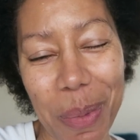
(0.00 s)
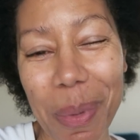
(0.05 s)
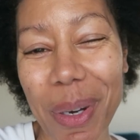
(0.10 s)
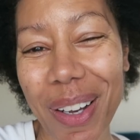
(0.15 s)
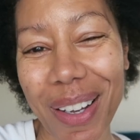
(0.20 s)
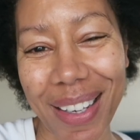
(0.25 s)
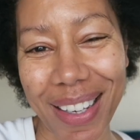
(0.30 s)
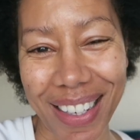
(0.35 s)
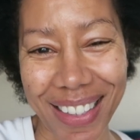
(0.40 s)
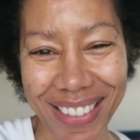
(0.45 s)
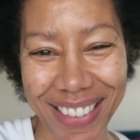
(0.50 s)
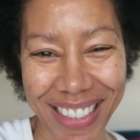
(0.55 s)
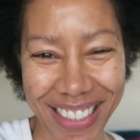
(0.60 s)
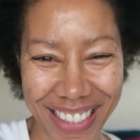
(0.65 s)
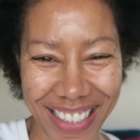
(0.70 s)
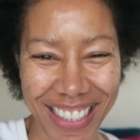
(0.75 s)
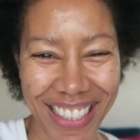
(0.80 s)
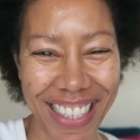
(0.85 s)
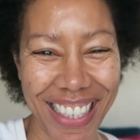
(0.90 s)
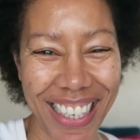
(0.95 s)
but I
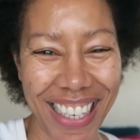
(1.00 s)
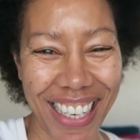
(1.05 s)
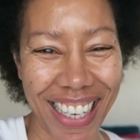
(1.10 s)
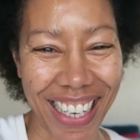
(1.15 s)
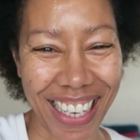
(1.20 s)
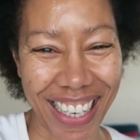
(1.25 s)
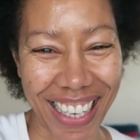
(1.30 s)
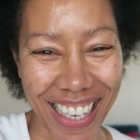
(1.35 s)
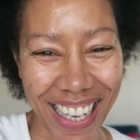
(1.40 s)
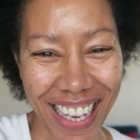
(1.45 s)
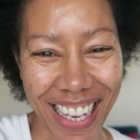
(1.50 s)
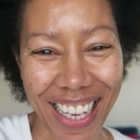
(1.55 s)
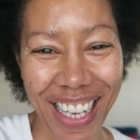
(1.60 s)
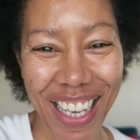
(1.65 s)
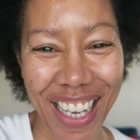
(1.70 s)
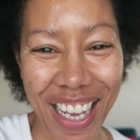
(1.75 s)
can.